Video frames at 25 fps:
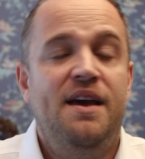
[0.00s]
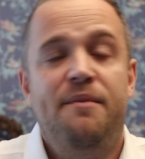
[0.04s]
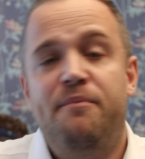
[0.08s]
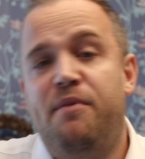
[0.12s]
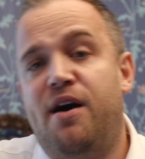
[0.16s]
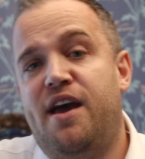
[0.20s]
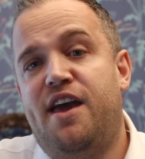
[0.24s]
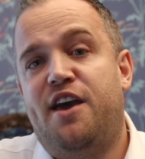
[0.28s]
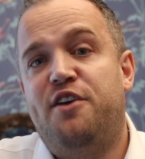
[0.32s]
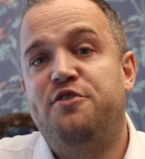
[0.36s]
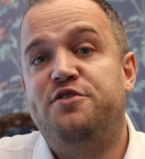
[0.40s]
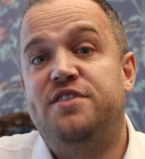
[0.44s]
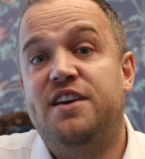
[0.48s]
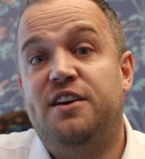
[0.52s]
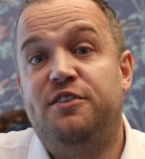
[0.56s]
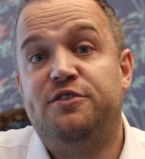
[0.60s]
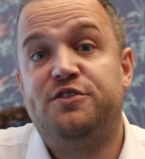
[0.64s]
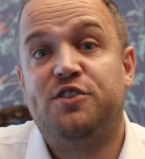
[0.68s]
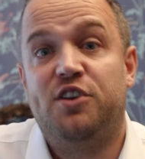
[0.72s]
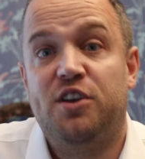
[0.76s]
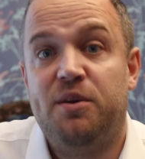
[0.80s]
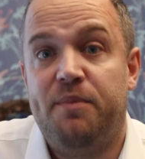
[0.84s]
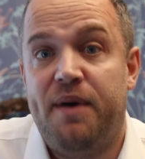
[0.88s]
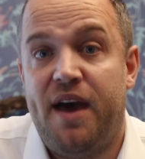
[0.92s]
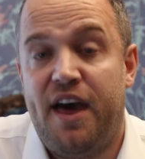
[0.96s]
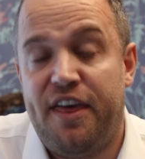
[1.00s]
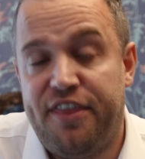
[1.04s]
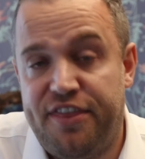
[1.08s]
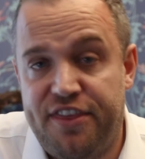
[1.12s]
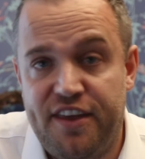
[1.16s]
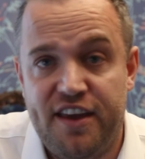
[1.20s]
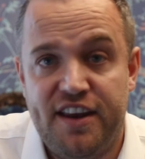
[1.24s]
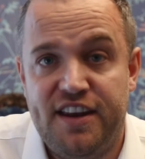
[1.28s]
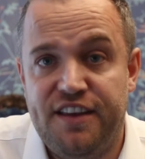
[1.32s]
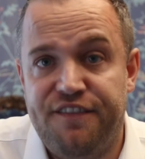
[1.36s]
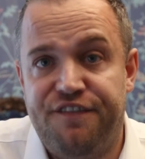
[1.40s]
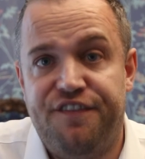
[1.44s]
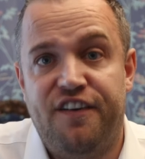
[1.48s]
My hotel's got about
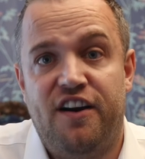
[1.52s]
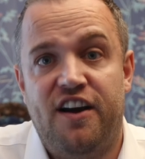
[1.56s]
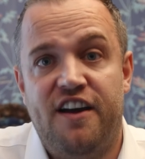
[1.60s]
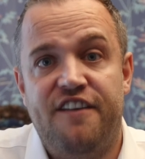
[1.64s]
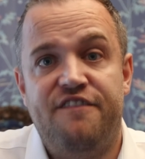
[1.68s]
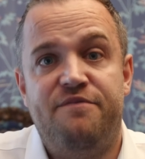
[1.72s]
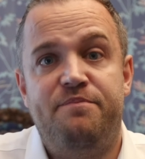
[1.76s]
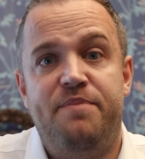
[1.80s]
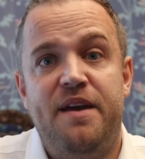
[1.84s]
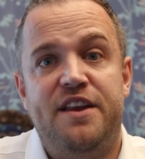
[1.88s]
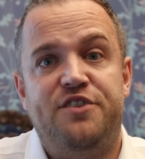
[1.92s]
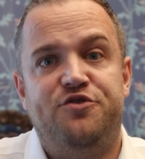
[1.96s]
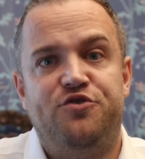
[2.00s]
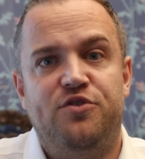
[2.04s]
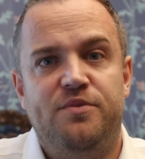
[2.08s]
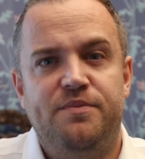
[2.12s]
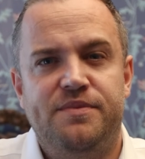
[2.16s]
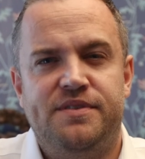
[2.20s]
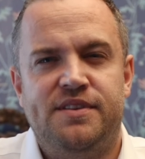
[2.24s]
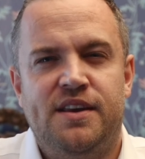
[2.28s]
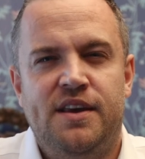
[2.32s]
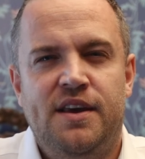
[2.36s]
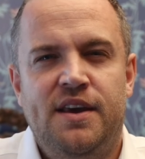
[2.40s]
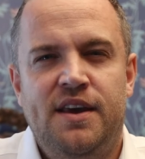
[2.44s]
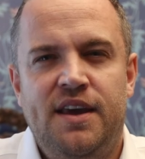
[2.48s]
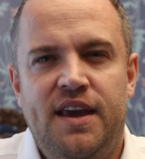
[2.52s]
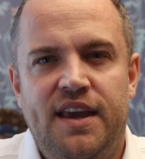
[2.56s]
35 bedrooms.